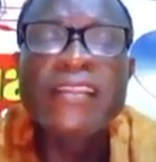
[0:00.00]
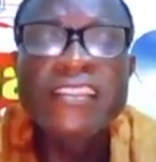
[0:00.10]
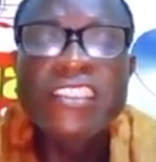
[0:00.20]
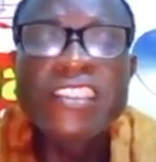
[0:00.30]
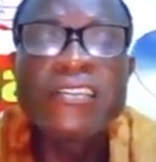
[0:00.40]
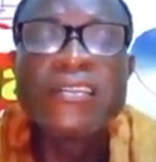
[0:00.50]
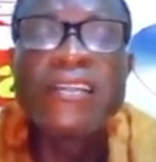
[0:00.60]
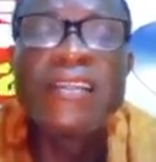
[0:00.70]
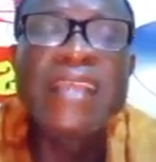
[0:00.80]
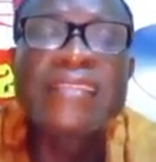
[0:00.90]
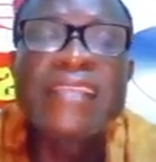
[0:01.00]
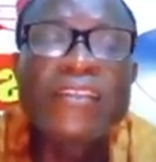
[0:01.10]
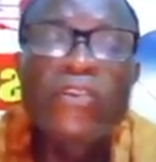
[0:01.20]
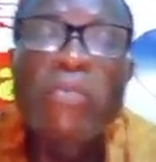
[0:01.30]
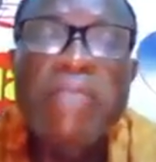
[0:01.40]
teaching that
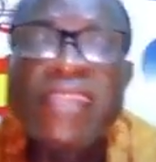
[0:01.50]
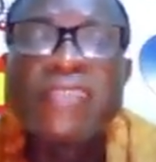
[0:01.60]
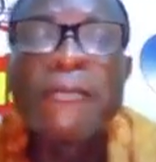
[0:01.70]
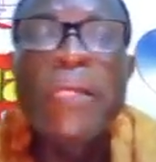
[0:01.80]
are so many.